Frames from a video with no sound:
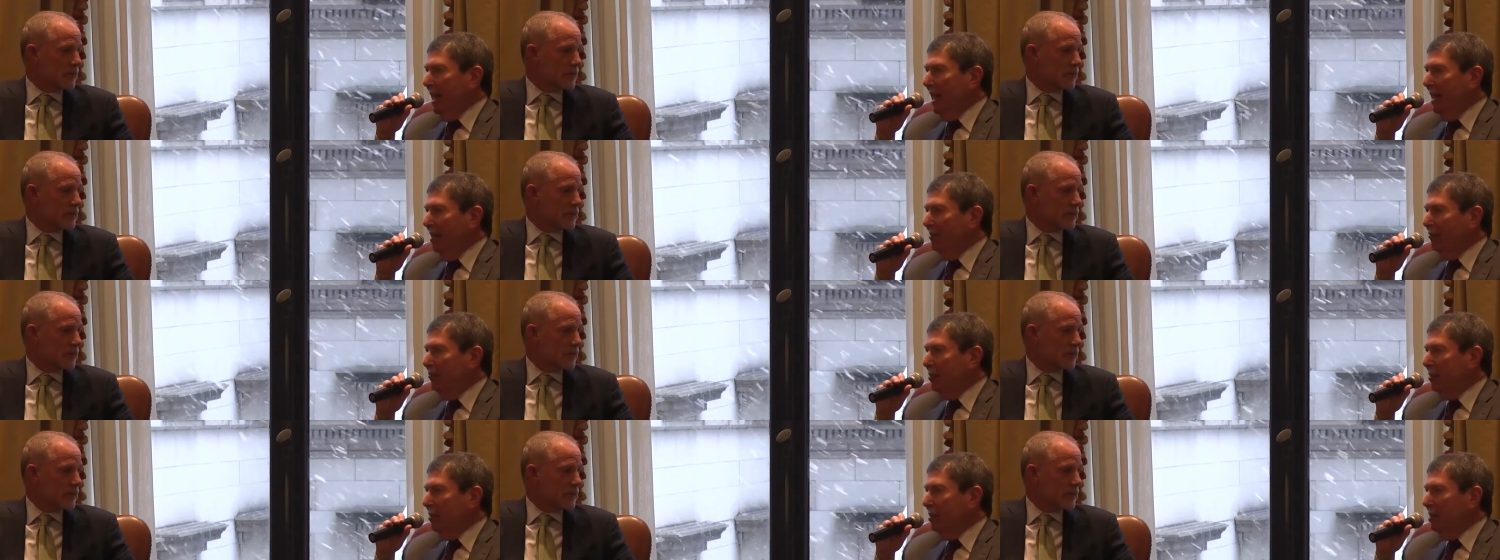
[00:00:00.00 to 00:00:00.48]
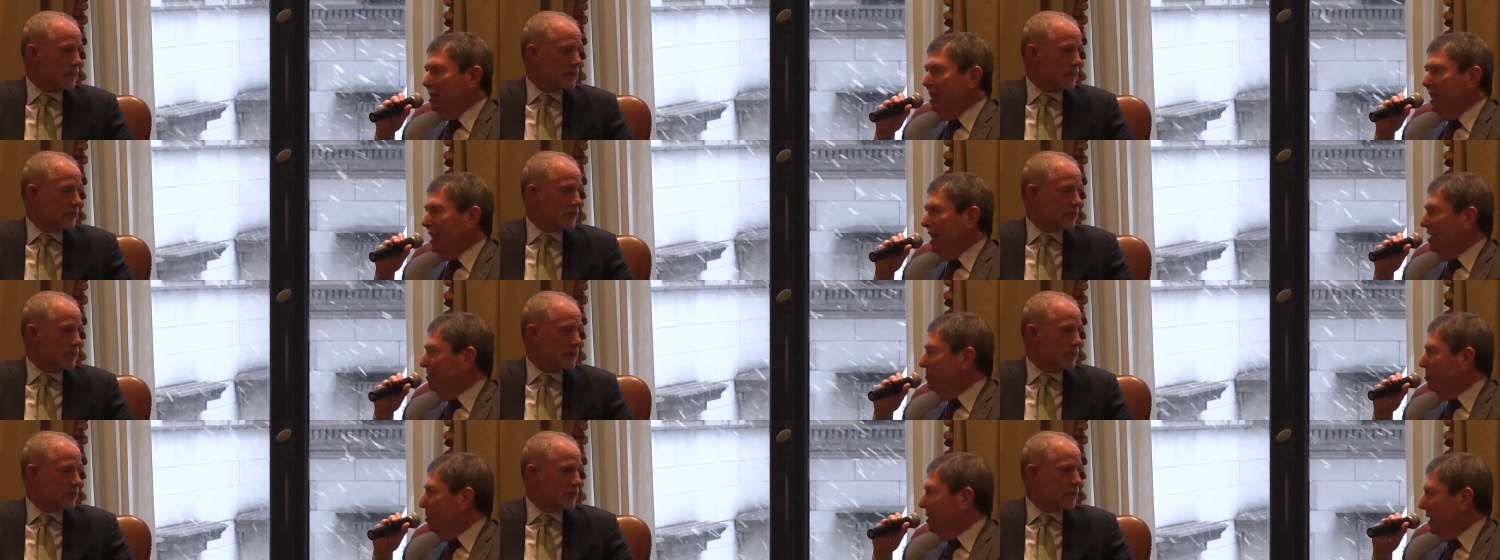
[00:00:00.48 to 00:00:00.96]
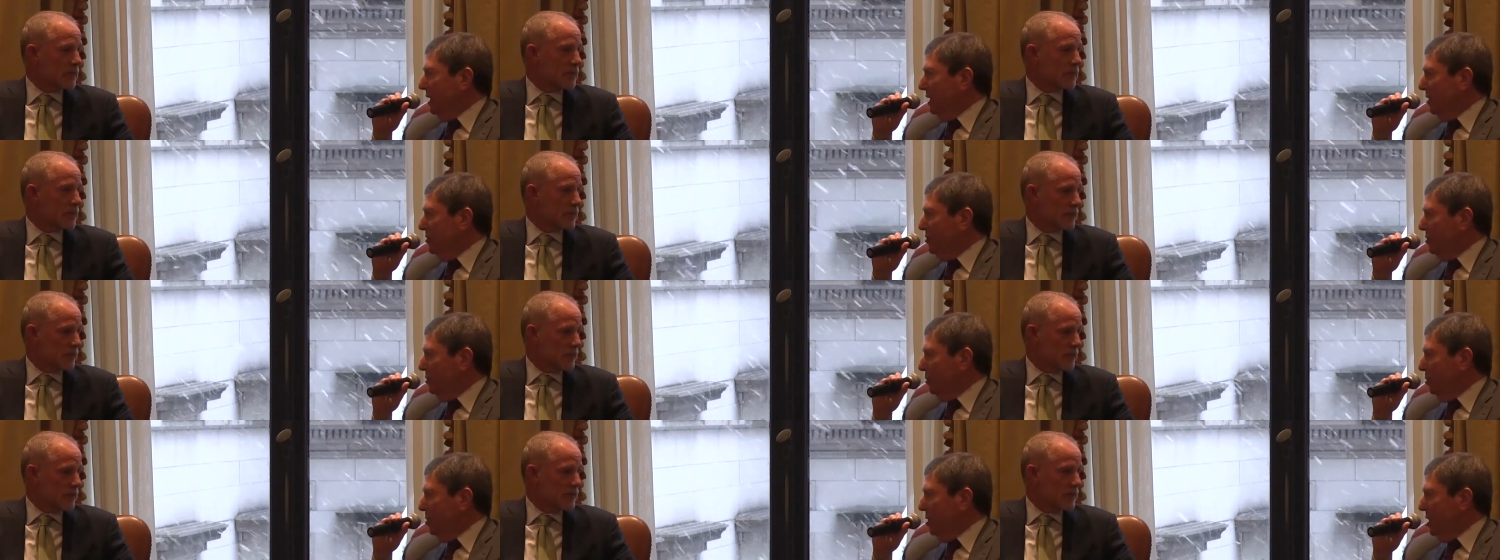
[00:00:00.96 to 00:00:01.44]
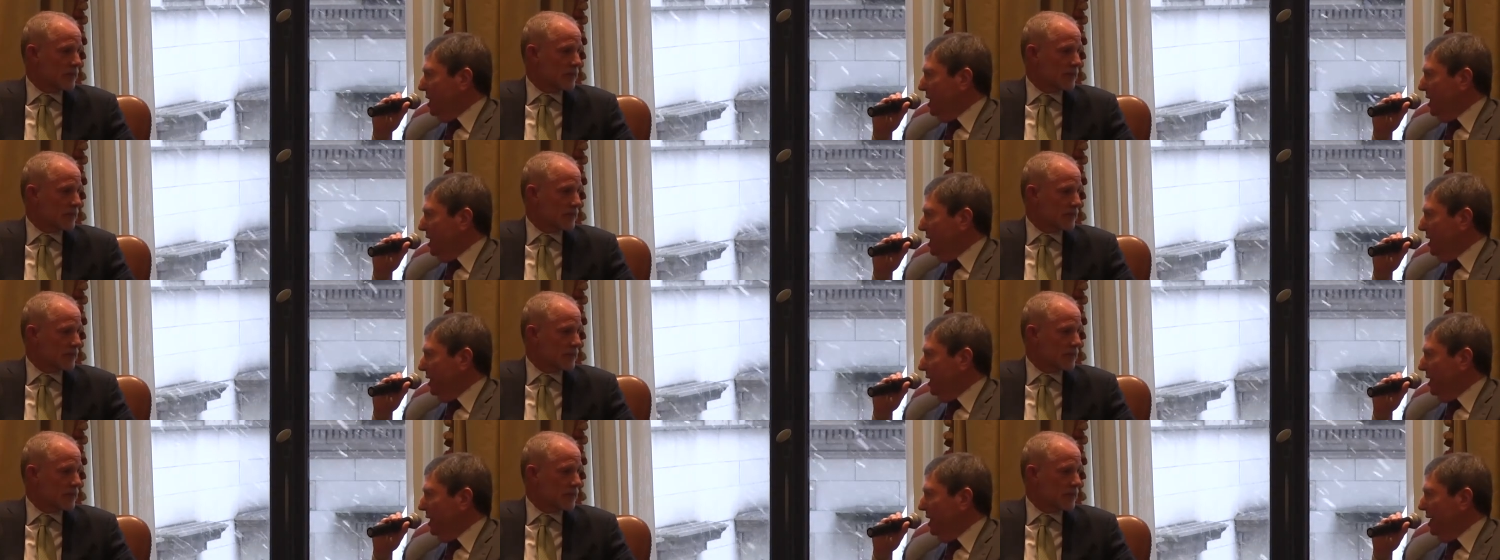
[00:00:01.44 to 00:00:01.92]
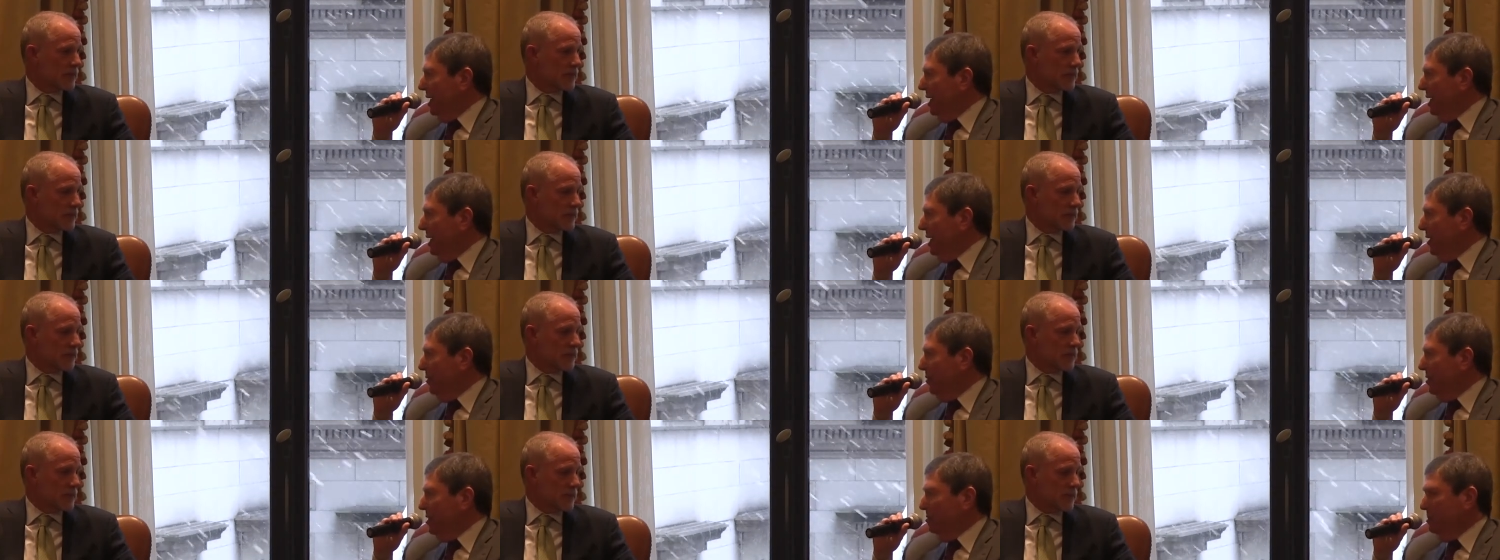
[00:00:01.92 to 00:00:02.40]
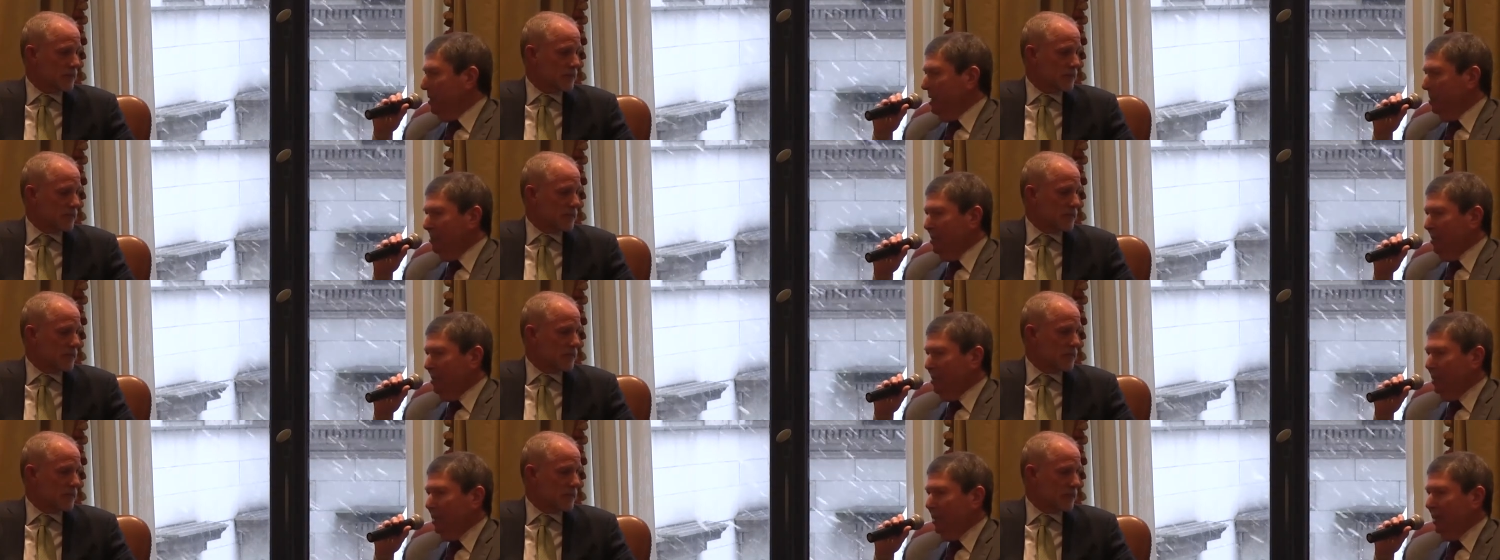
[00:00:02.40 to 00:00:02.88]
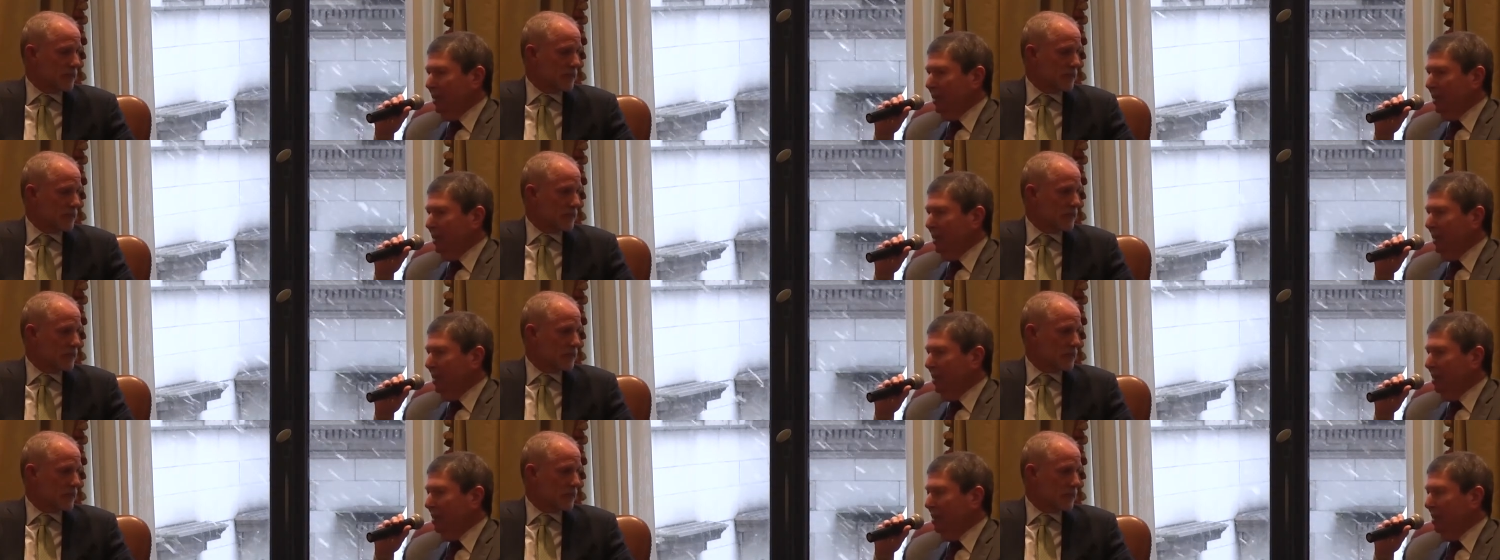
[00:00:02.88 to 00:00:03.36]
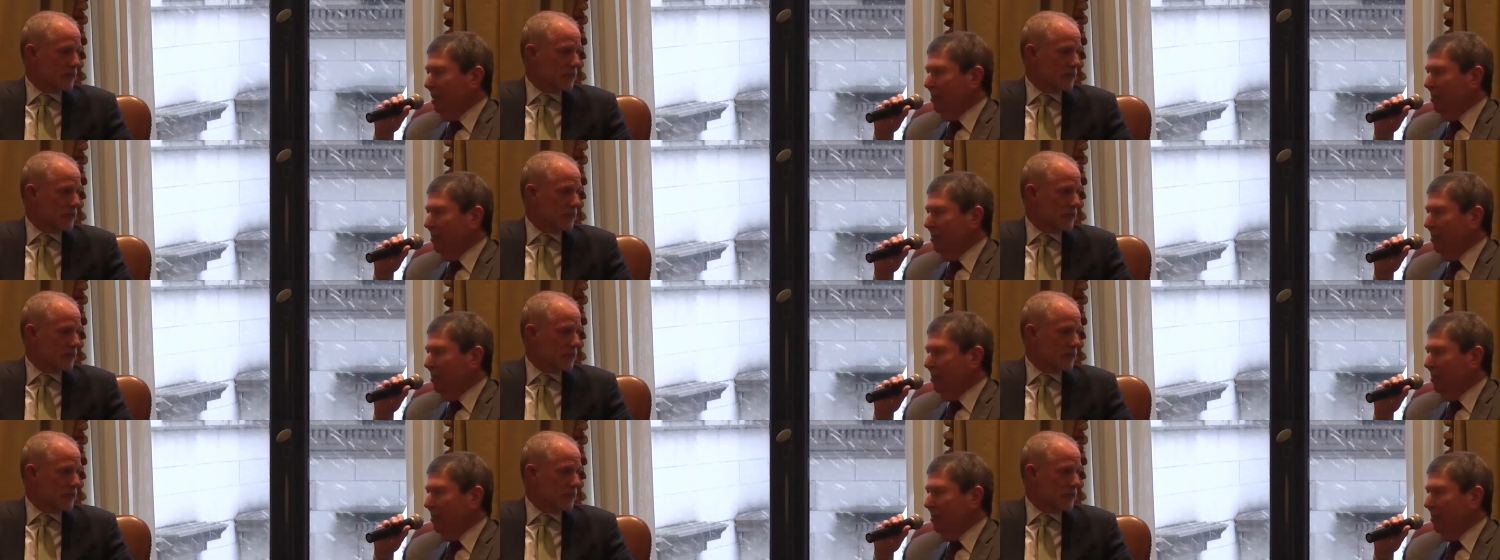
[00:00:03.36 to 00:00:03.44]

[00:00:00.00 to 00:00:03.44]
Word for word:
Speaker 1: after Dave passed away, I remember thinking